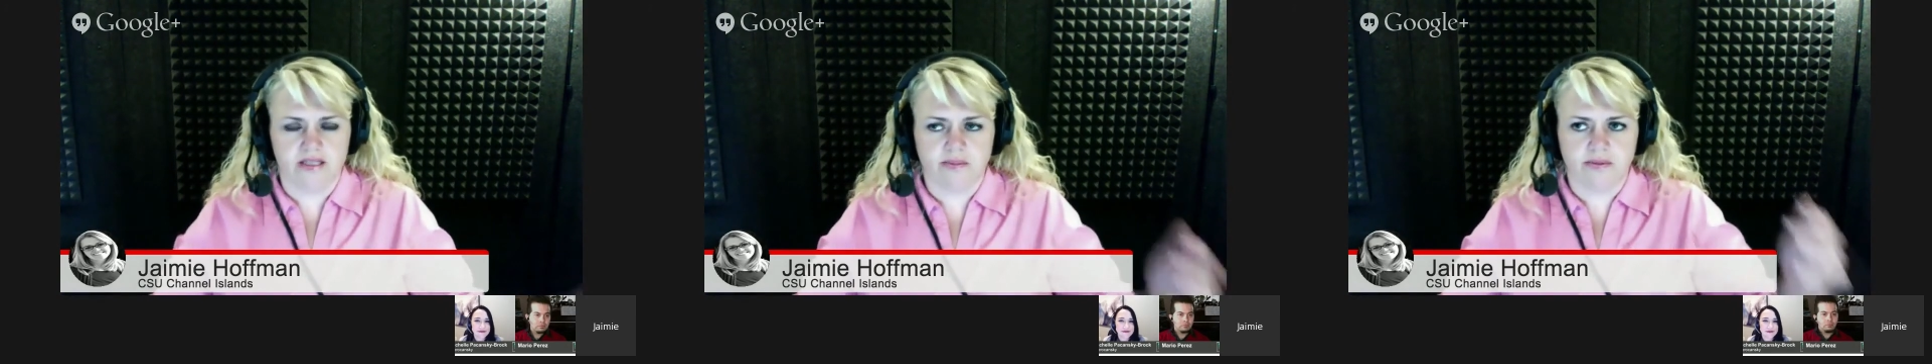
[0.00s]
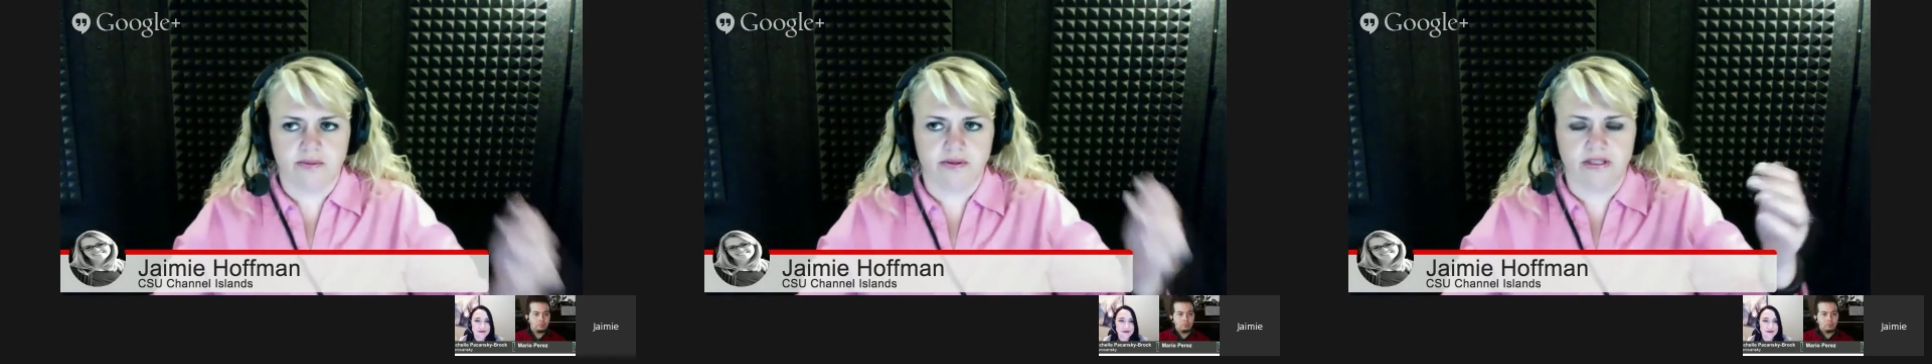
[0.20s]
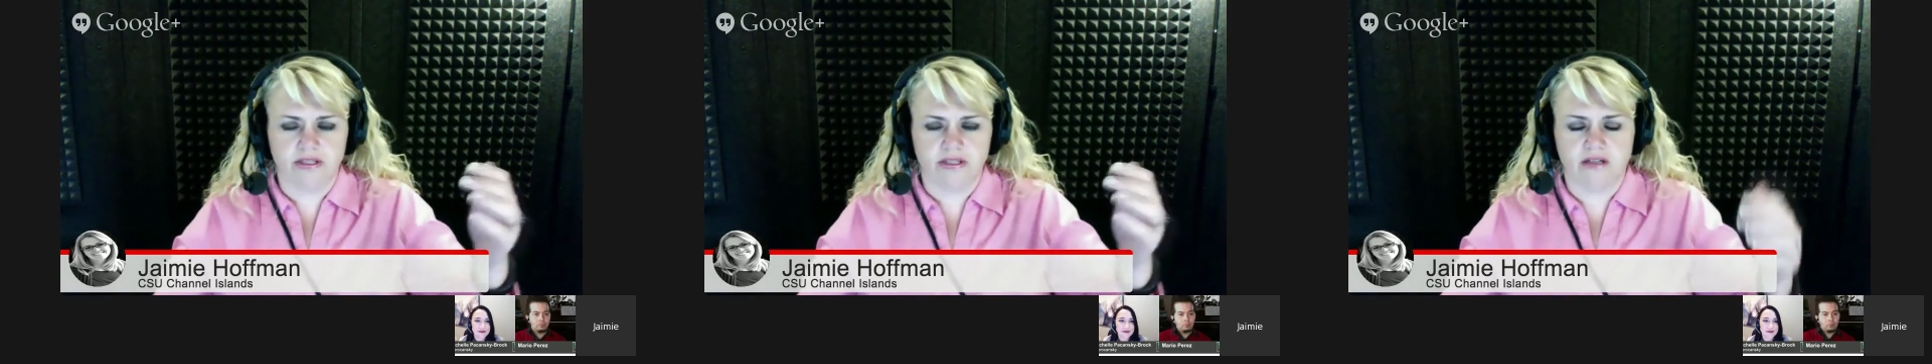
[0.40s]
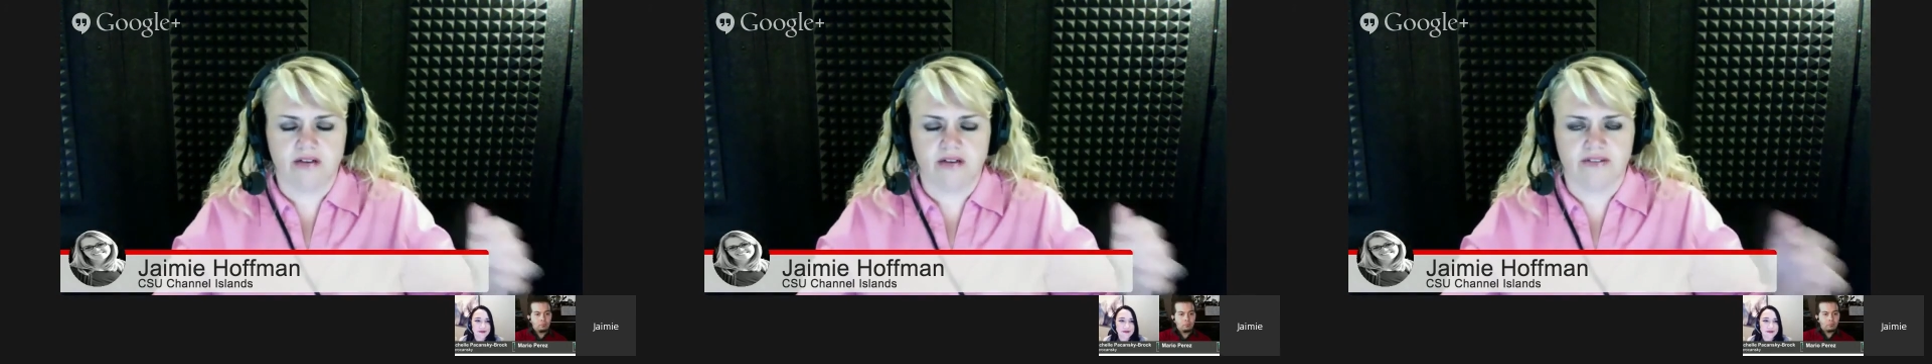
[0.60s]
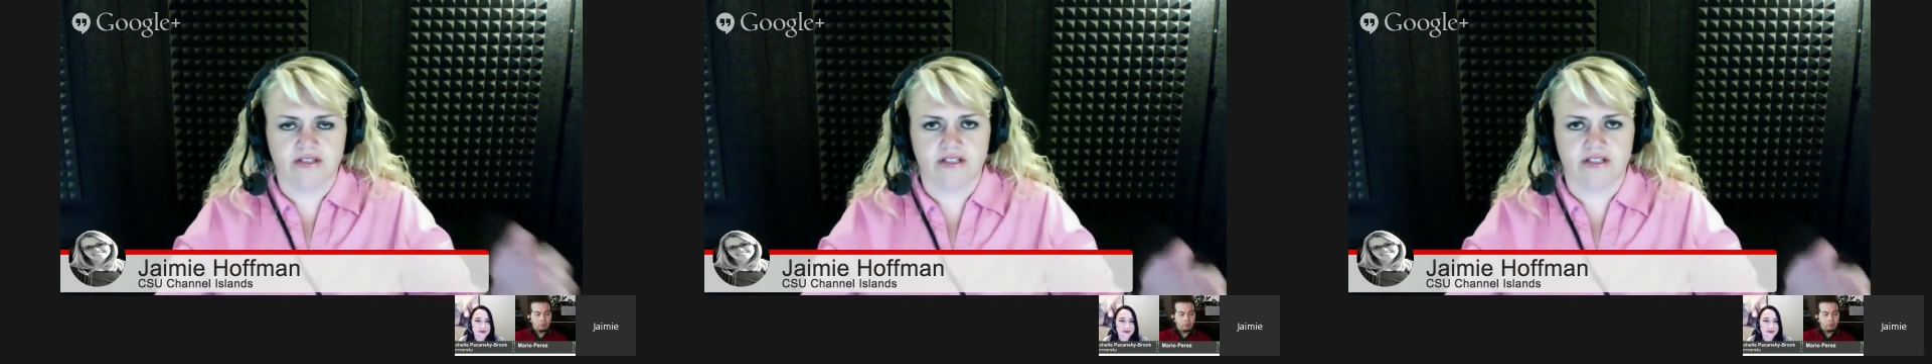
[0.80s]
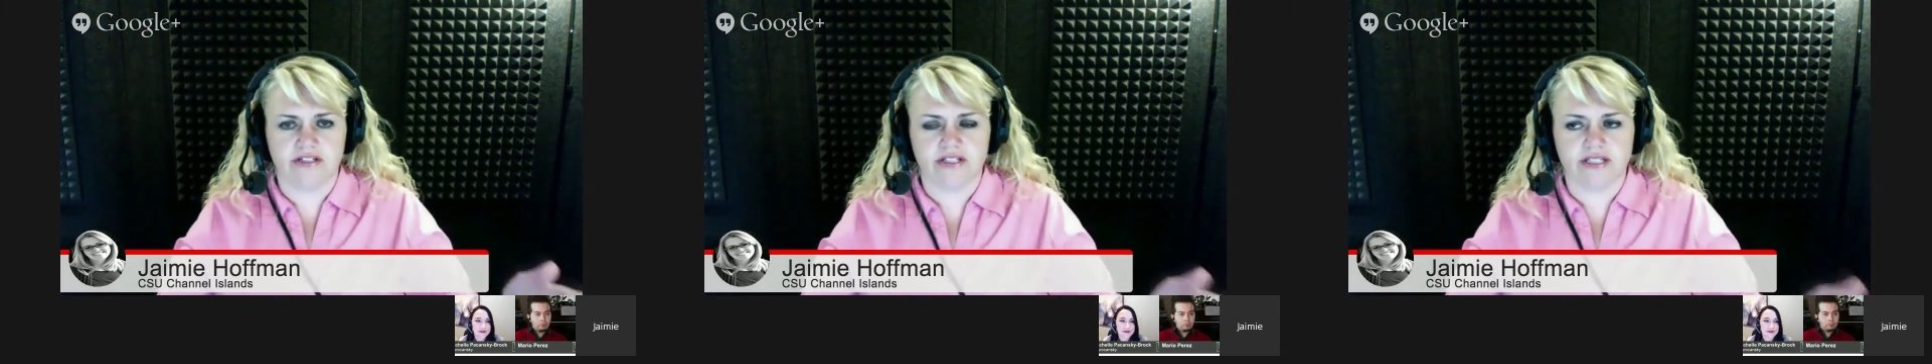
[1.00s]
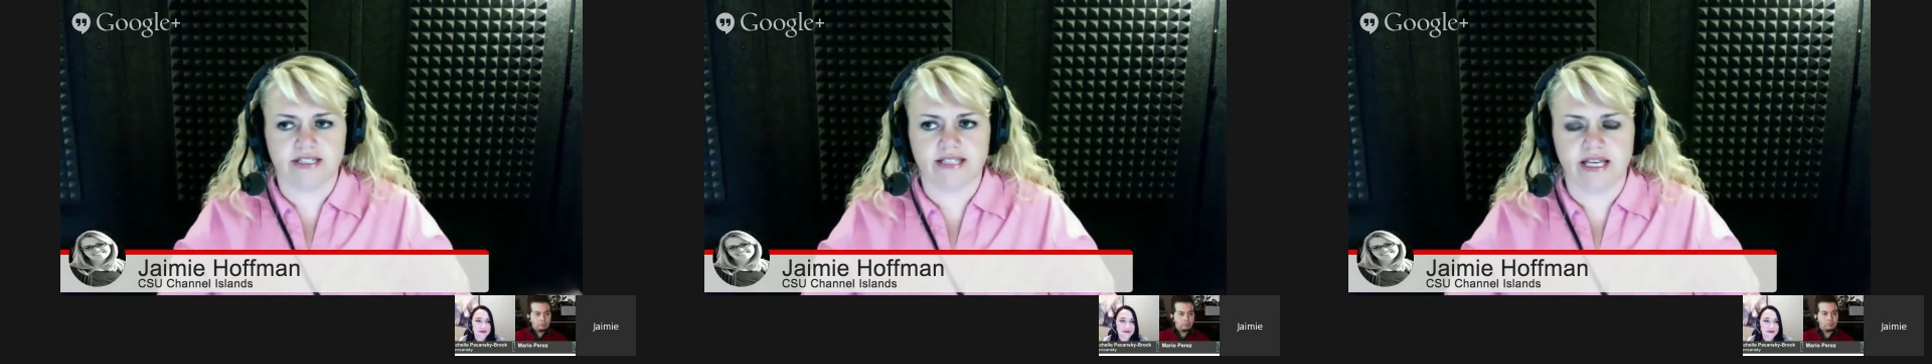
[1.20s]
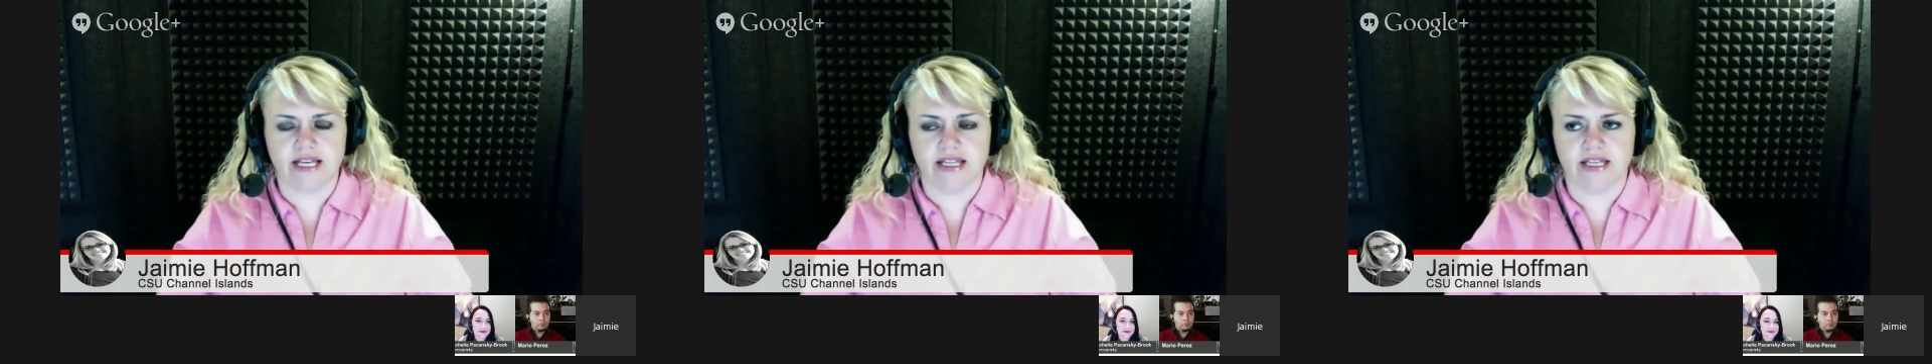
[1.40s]
point in the conversation to
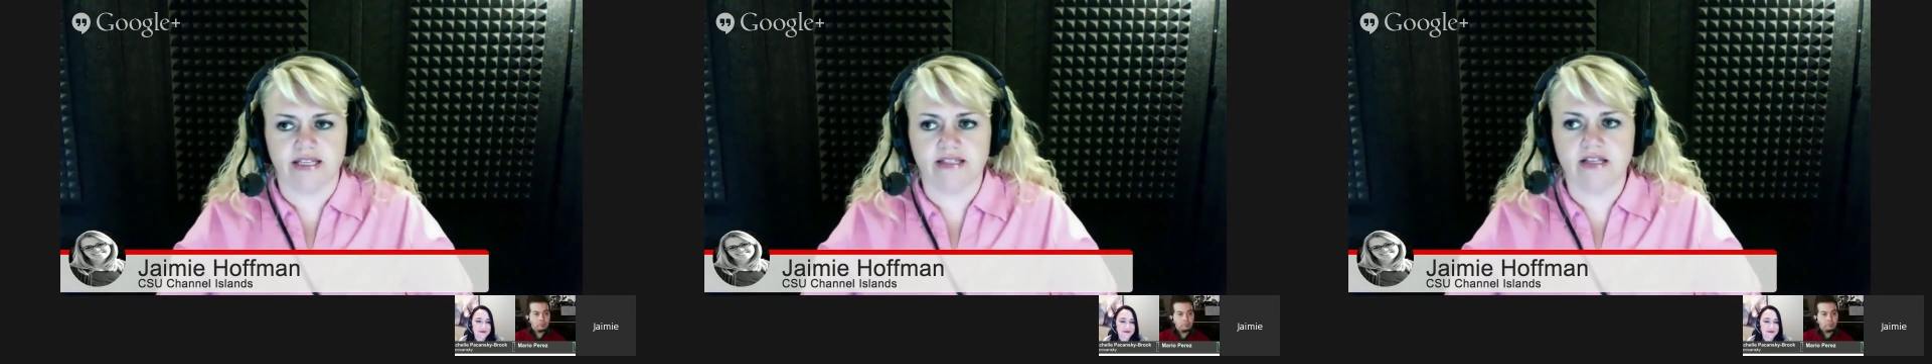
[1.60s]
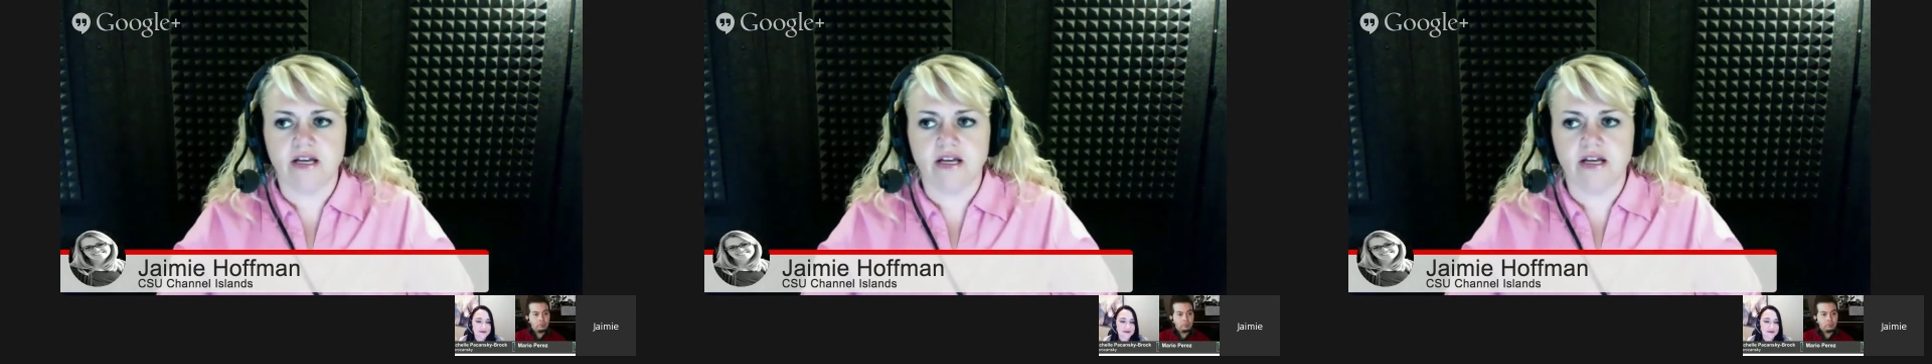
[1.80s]
say this,